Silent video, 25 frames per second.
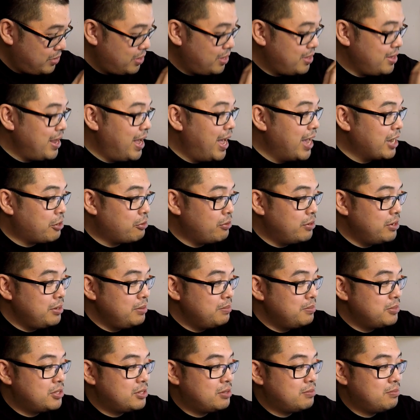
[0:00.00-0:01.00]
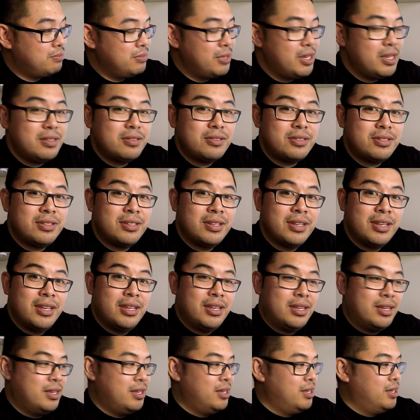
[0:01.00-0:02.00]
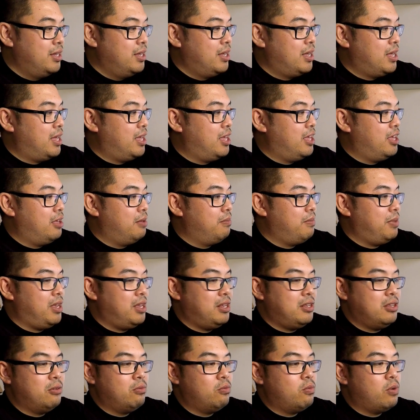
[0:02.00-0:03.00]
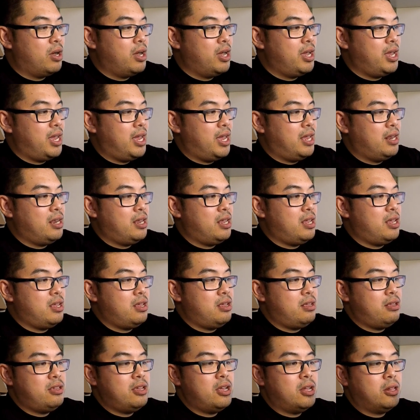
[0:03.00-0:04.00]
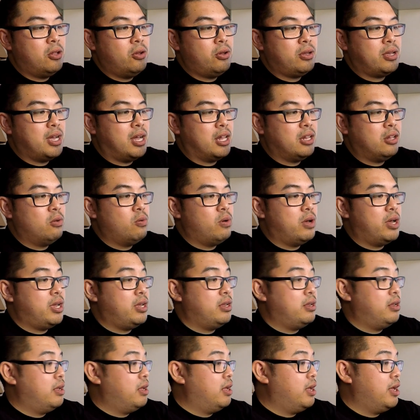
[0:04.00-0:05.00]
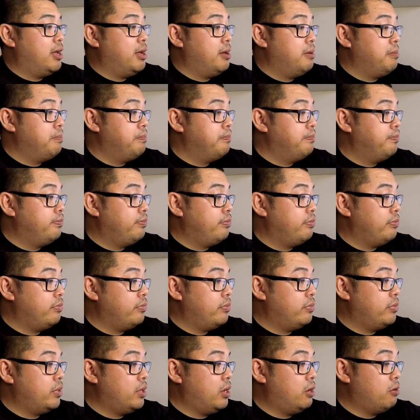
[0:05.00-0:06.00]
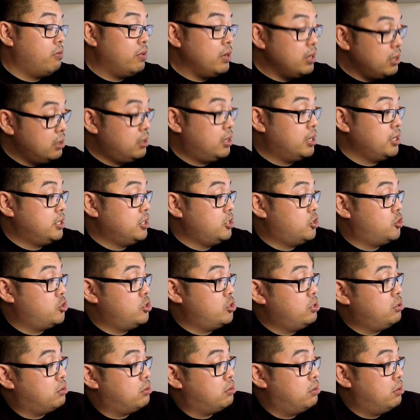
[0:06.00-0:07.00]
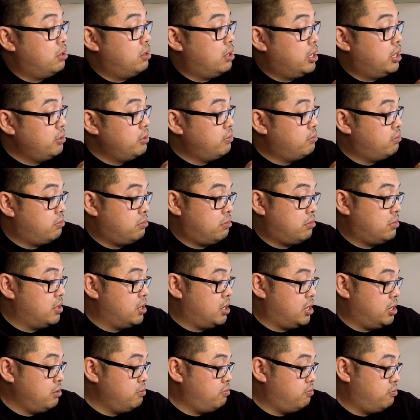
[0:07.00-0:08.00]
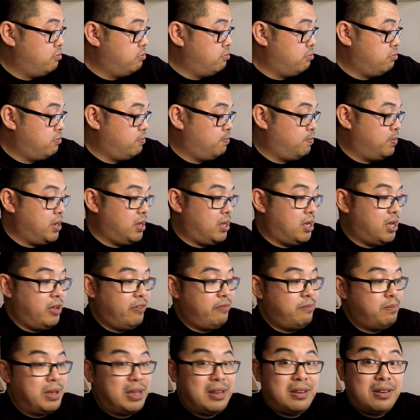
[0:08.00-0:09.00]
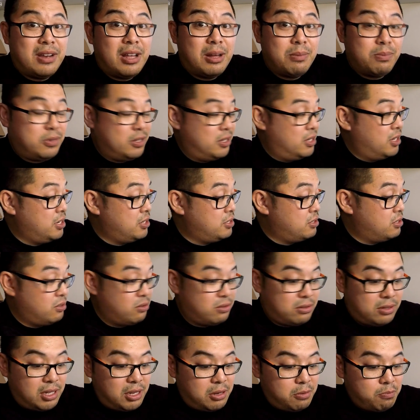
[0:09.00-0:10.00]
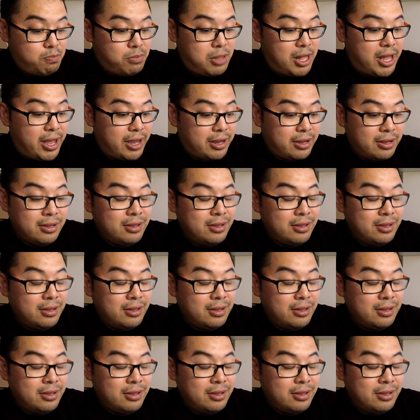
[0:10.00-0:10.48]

acronyms mids in the white and the yellow colorway. I really like this shoe. I've been up in these. Look, they're black.